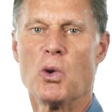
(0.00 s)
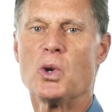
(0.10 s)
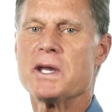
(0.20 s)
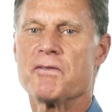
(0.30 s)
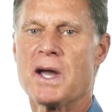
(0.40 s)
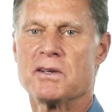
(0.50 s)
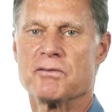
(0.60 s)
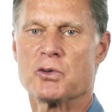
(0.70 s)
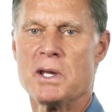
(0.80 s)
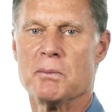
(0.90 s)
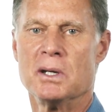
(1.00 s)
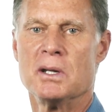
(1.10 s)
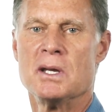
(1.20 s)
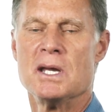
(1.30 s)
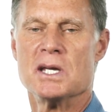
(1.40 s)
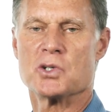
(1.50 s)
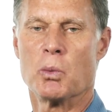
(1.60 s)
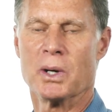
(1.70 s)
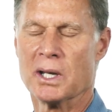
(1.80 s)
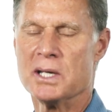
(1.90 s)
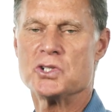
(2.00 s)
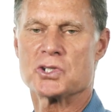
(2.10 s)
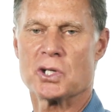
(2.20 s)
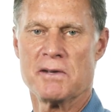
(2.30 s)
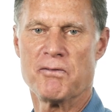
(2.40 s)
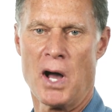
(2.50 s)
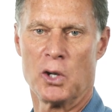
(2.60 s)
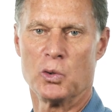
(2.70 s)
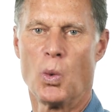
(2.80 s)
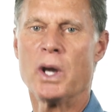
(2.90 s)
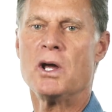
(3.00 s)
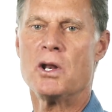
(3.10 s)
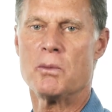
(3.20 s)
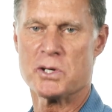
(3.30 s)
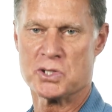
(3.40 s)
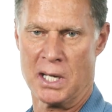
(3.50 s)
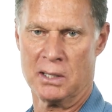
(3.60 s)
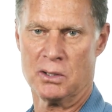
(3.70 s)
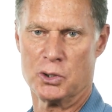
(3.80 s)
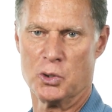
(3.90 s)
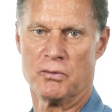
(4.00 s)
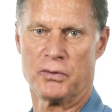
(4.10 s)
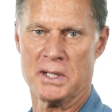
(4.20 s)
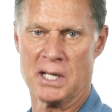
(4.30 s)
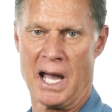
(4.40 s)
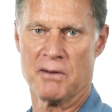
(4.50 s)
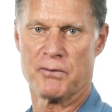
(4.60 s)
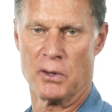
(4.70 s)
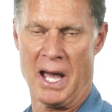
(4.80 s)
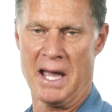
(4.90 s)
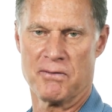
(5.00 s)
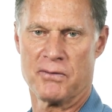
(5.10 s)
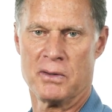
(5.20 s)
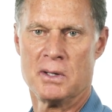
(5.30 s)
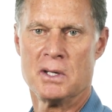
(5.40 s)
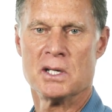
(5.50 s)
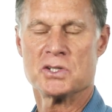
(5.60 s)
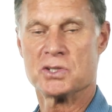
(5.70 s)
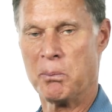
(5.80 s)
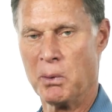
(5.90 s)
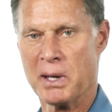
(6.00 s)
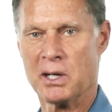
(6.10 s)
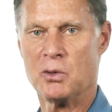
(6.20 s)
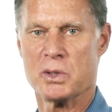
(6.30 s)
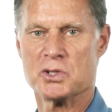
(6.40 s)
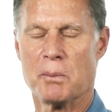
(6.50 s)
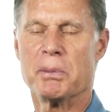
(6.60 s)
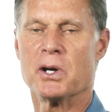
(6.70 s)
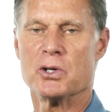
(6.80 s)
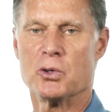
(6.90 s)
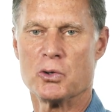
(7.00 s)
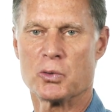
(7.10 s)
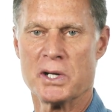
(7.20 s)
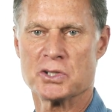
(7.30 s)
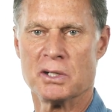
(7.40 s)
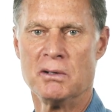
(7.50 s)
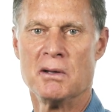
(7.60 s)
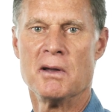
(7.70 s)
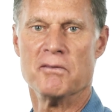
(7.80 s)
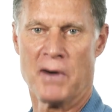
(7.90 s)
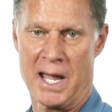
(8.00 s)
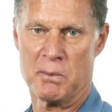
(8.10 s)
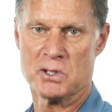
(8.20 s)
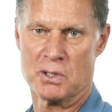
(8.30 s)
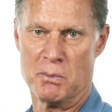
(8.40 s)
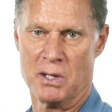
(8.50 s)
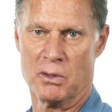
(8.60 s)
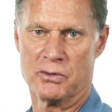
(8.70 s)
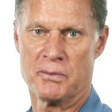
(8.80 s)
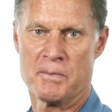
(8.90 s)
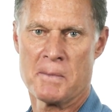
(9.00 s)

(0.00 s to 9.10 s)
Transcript: only effective treatment is a religiously followed 100% gluten-free diet for life, supplemented with superior nutrition, vitamins, and minerals.